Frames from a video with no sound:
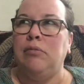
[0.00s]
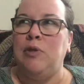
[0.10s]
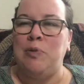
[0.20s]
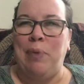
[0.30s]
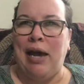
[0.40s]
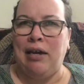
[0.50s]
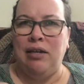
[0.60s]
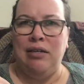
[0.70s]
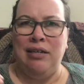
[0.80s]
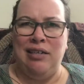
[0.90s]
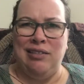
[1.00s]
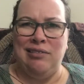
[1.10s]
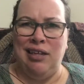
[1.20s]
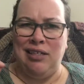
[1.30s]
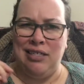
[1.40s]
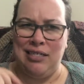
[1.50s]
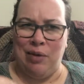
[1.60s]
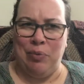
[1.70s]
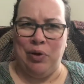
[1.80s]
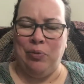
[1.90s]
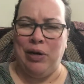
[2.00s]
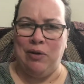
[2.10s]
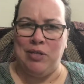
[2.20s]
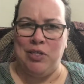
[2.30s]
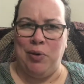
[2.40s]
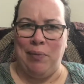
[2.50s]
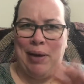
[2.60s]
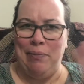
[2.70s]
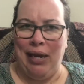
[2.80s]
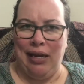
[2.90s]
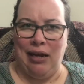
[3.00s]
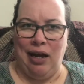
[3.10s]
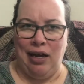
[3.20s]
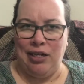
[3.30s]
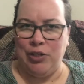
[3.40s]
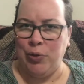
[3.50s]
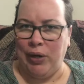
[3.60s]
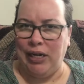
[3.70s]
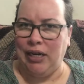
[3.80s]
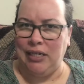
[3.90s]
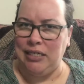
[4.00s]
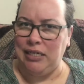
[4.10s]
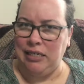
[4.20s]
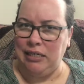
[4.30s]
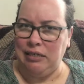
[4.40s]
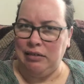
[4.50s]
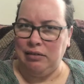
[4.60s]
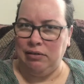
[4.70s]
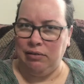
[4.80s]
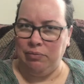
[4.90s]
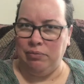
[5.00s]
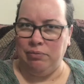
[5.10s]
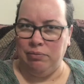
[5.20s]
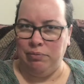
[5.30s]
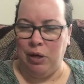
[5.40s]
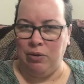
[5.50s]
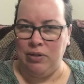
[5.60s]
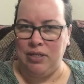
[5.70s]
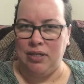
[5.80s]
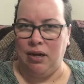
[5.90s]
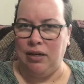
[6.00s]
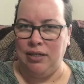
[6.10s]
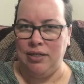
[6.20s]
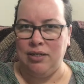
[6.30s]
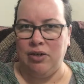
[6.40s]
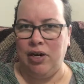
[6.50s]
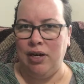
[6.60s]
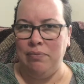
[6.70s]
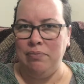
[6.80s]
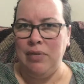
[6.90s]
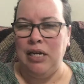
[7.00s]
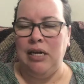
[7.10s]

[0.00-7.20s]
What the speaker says: It was back in like December when I was doing my Make 9 2019 posts on Instagram.